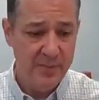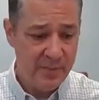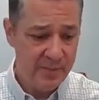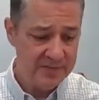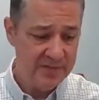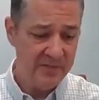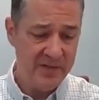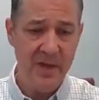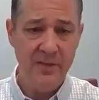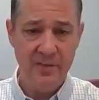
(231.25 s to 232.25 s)
people generally
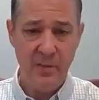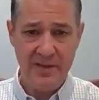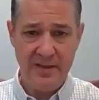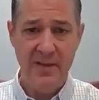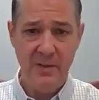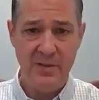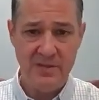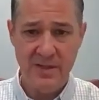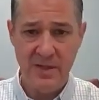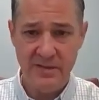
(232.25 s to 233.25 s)
healthy when they can't be
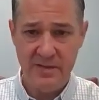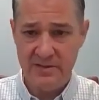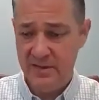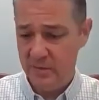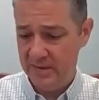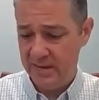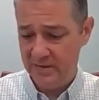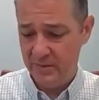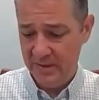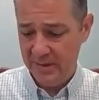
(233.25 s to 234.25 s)
as healthy as they would like
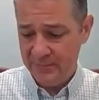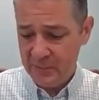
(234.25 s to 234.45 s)
to be.